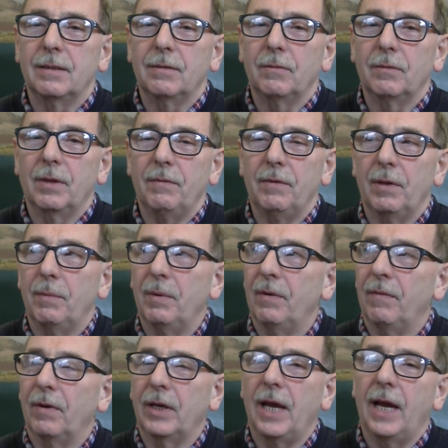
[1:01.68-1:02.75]
I'm going to be a bit
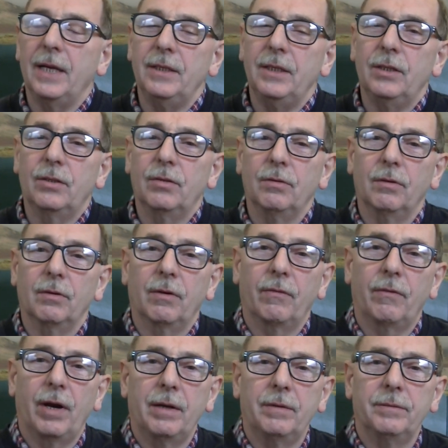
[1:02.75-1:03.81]
of a guided tour
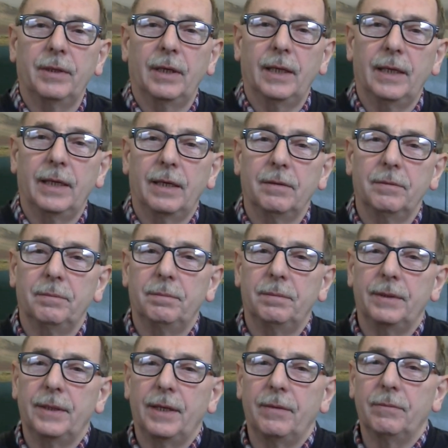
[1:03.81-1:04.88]
around the layout
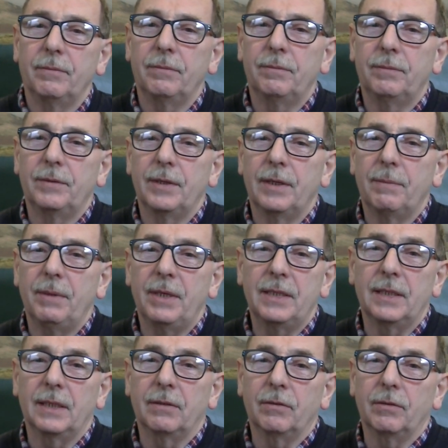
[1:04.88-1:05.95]
and then I'm uh,
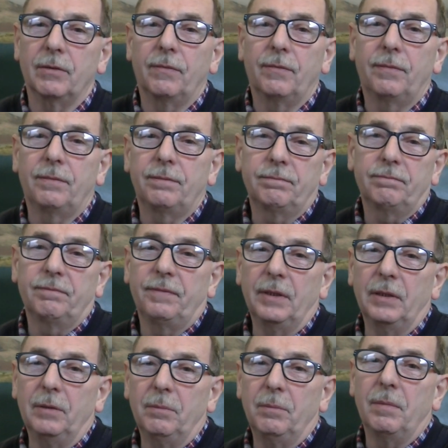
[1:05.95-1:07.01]
basically going to
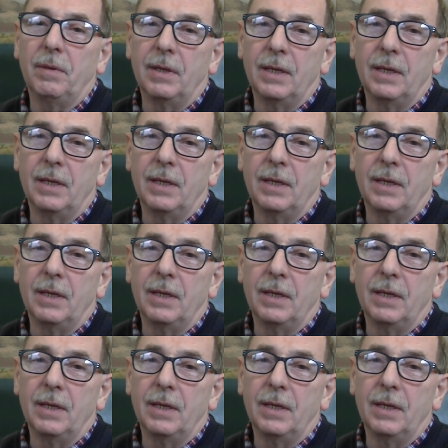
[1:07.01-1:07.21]
film